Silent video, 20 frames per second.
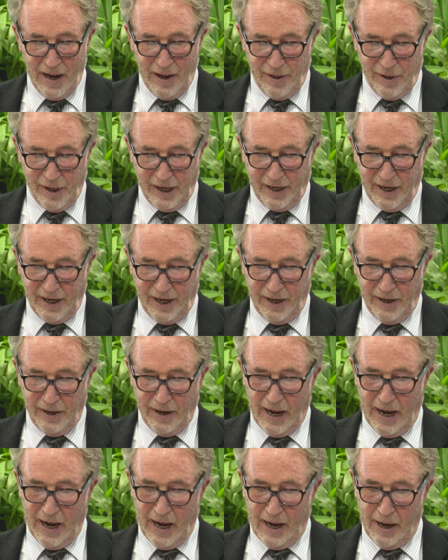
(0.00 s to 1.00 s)
thinking
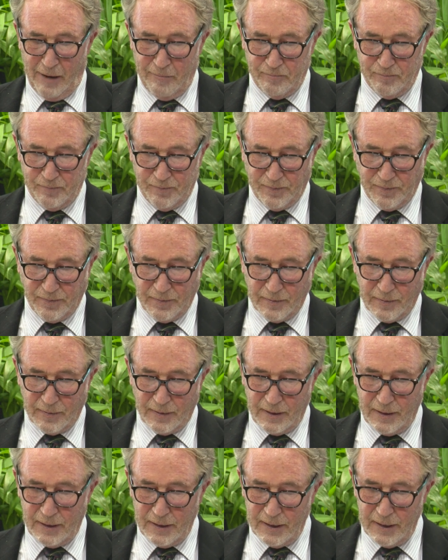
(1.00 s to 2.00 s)

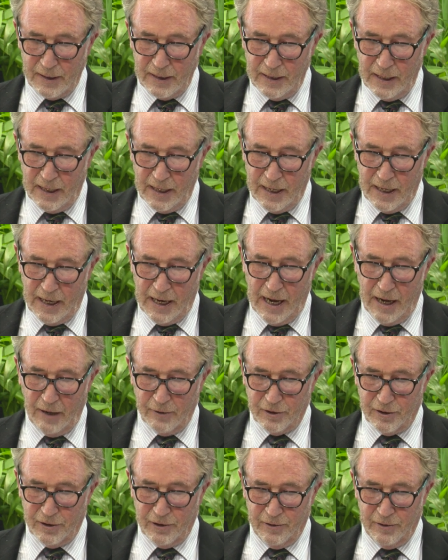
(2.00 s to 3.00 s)
how
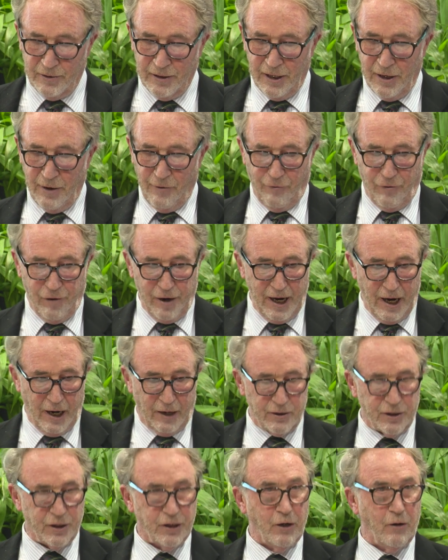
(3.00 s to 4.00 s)
to free
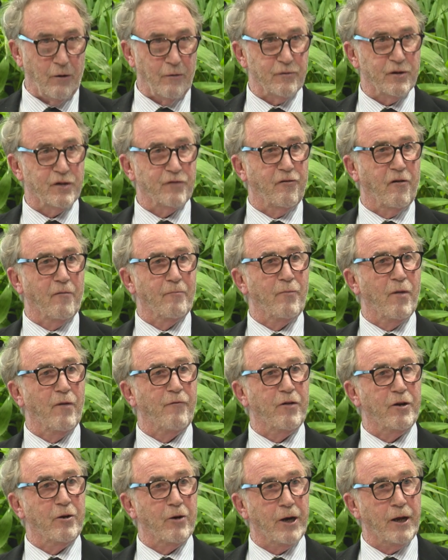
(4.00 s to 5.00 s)
ourselves from the
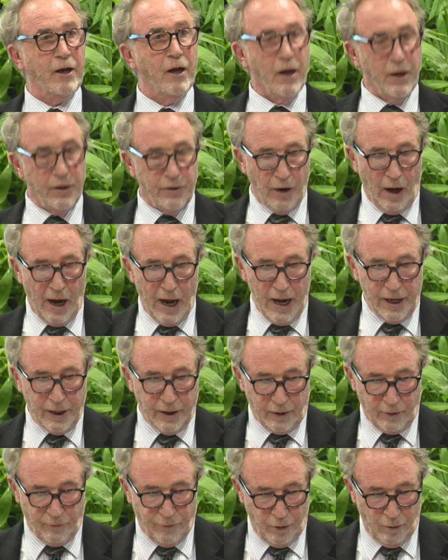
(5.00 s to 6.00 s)
very
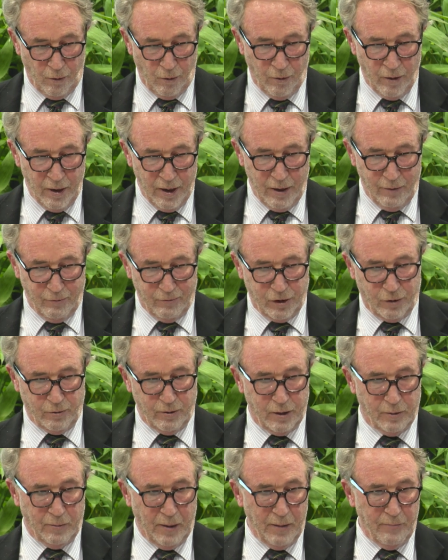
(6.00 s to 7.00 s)
dyadic view which
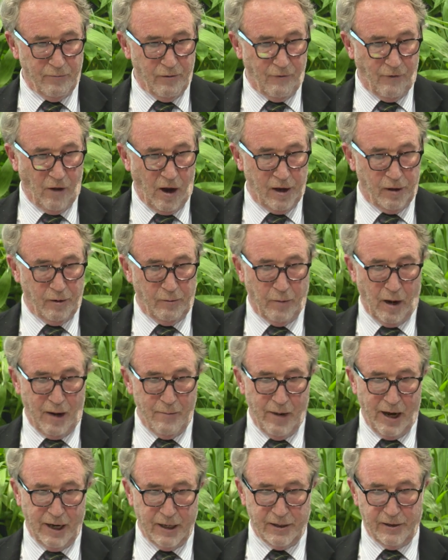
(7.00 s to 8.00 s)
was being provided by
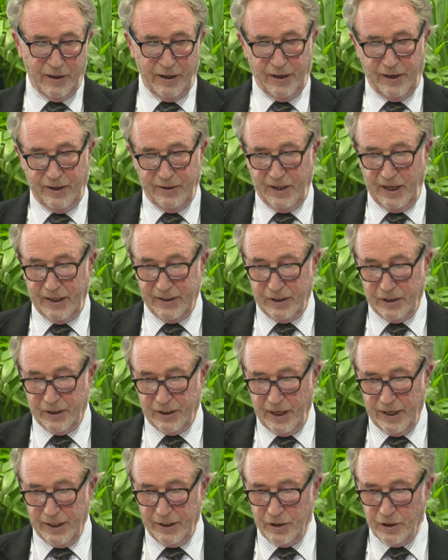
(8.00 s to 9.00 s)
marketing at that
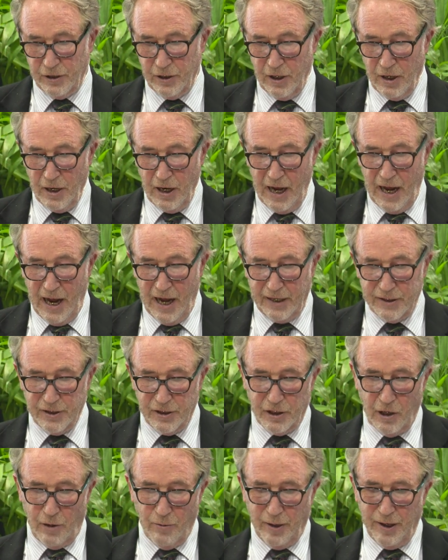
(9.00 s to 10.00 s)
stage. And
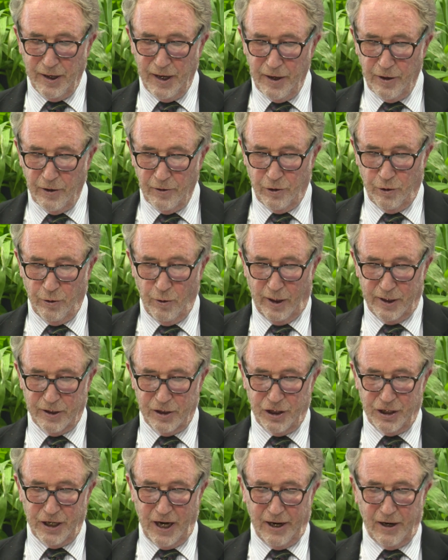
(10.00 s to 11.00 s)
so we needed to
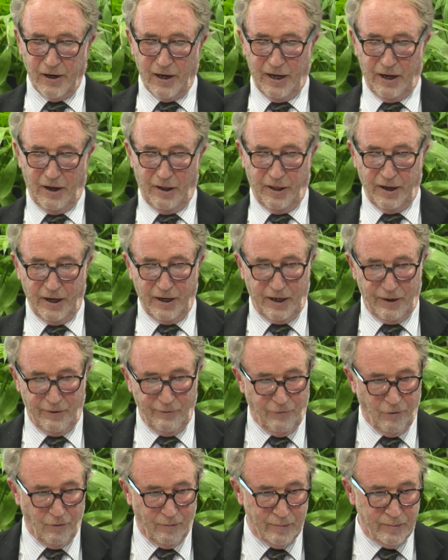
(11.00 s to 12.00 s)
unshackle our thinking
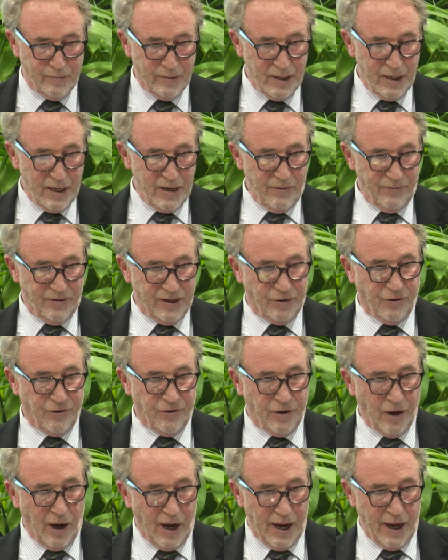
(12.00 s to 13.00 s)
from this
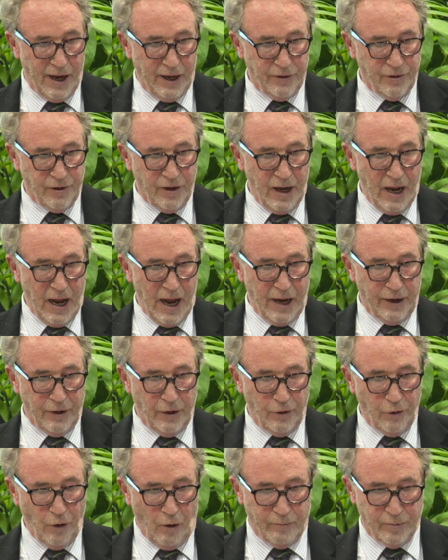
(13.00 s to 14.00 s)
dyad and
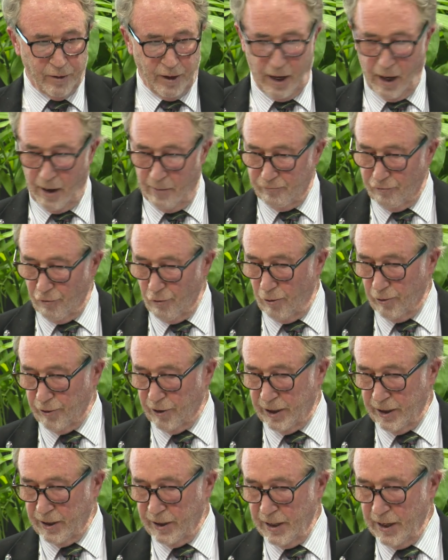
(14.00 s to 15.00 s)
adopt a
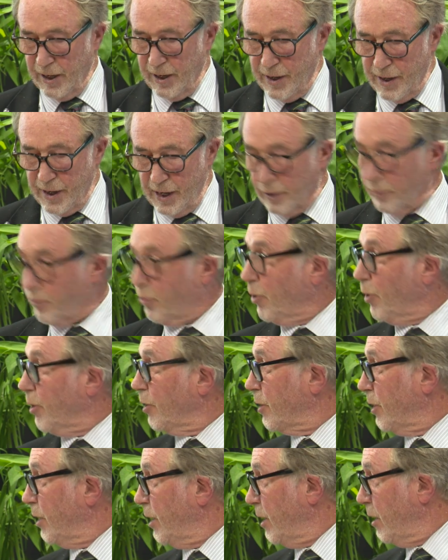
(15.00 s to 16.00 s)
broader
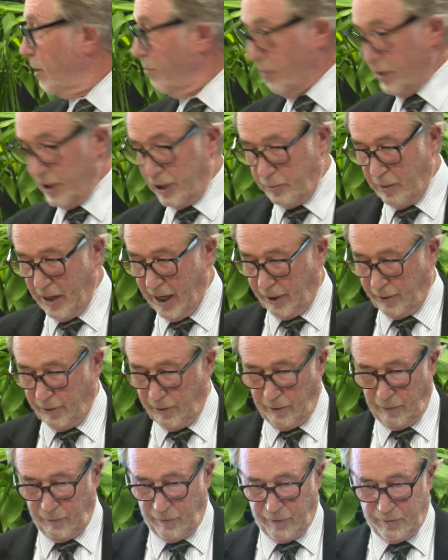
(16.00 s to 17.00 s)
network
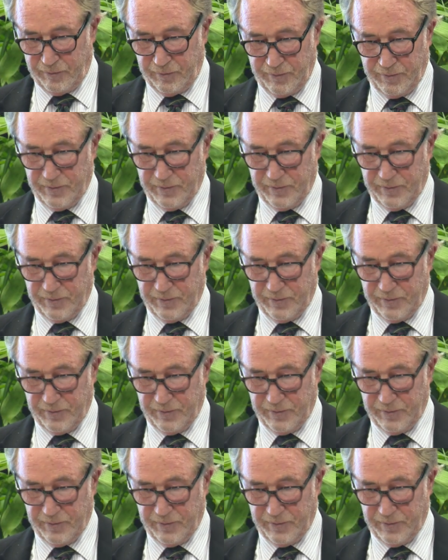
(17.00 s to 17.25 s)
perspective.